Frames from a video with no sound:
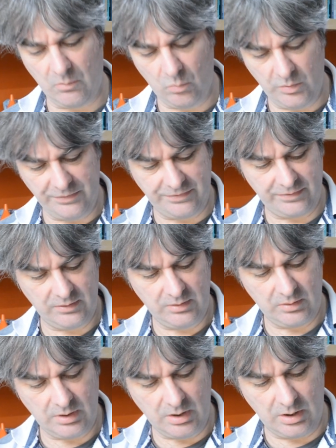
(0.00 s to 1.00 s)

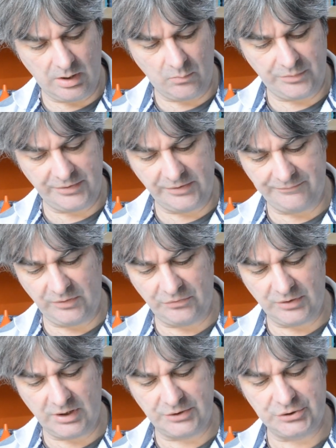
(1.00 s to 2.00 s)
within the
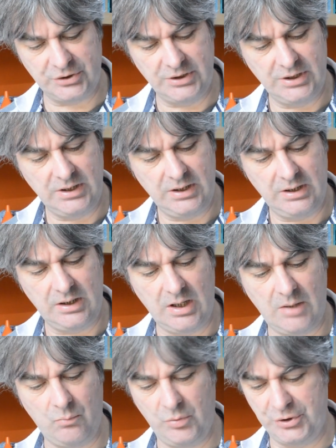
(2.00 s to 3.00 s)
fuselage,
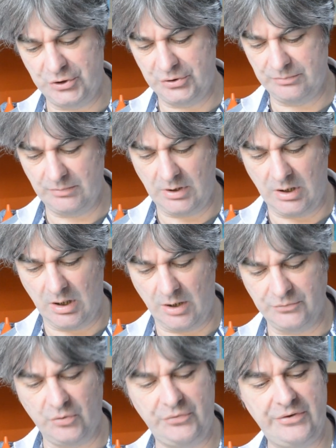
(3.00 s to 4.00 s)
which
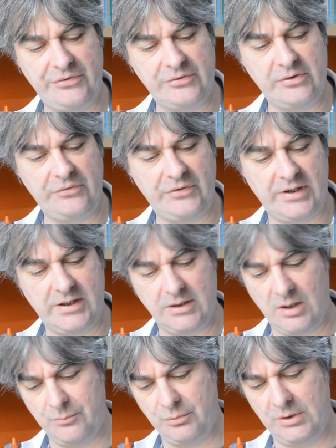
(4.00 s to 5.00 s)
are not easy to see, and
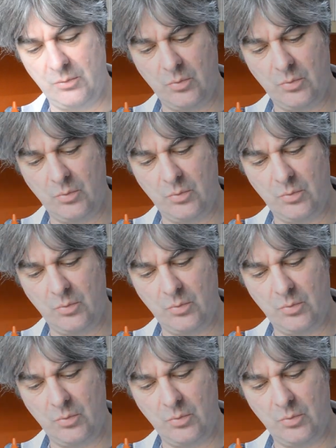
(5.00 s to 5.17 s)
I probably